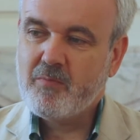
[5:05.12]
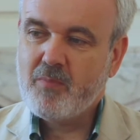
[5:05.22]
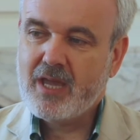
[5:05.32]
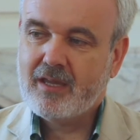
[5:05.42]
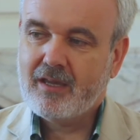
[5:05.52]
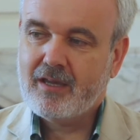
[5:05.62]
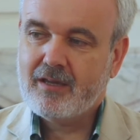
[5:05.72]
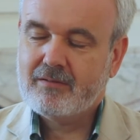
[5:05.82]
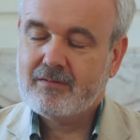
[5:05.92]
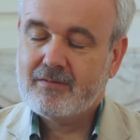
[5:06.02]

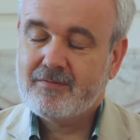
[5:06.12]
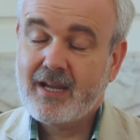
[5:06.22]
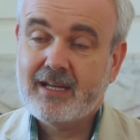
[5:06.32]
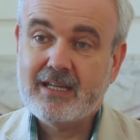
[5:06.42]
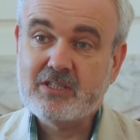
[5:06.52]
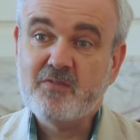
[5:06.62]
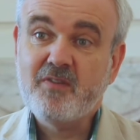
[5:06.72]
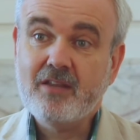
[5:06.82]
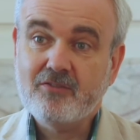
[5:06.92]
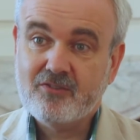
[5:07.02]
making frankly a
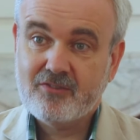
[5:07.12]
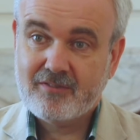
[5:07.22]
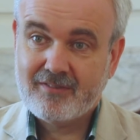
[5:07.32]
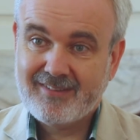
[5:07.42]
defence